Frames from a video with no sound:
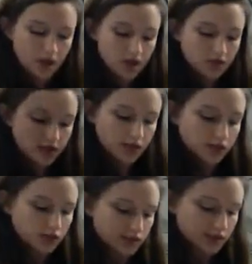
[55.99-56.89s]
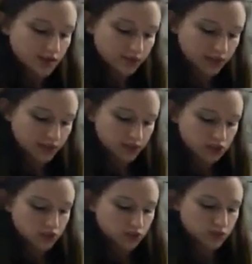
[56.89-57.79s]
The nursing
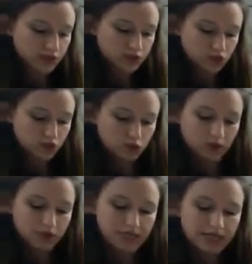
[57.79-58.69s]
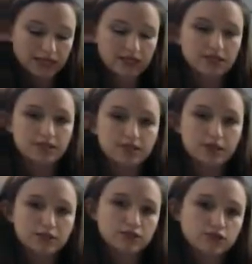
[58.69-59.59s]
implications would be to obtain the
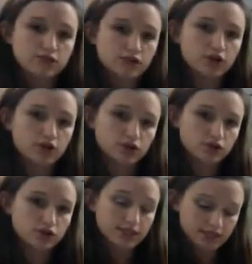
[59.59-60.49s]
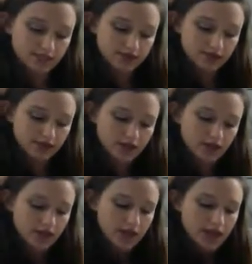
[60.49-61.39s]
specimens for culture and sensitivity
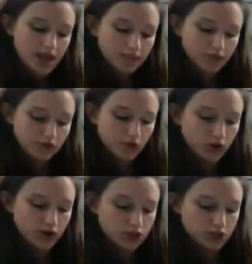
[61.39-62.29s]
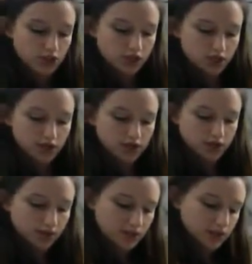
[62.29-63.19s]
before initiating the
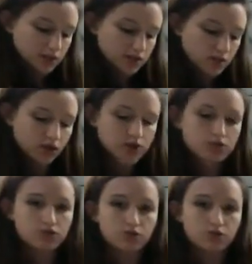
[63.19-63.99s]
therapy, as well as to